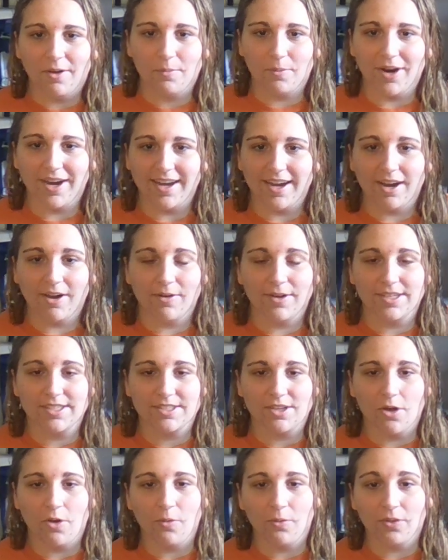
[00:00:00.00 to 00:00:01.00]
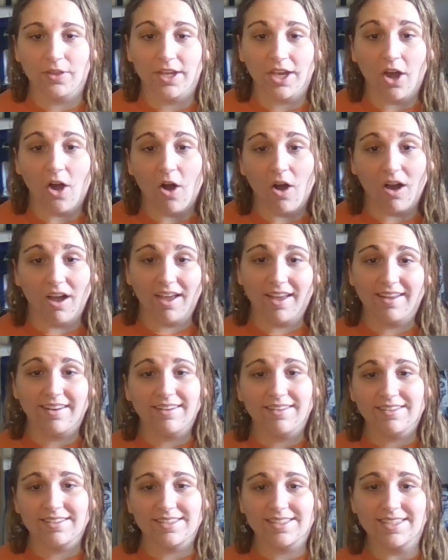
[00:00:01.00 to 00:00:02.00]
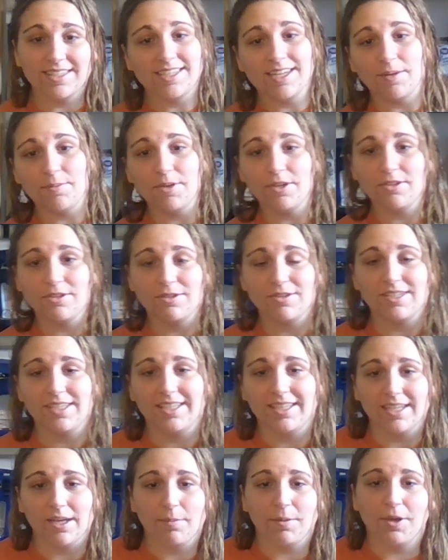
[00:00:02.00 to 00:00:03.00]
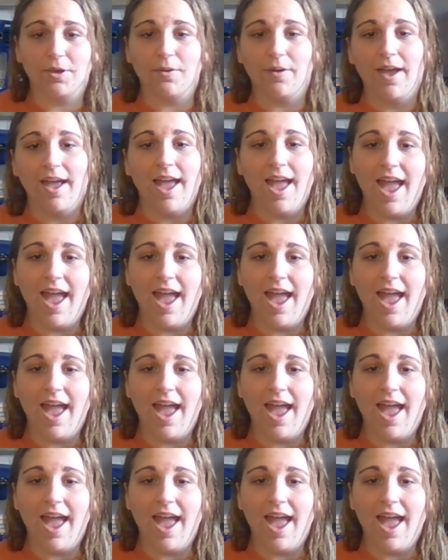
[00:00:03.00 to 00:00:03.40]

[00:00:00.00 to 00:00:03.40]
right now is only on CW, so TW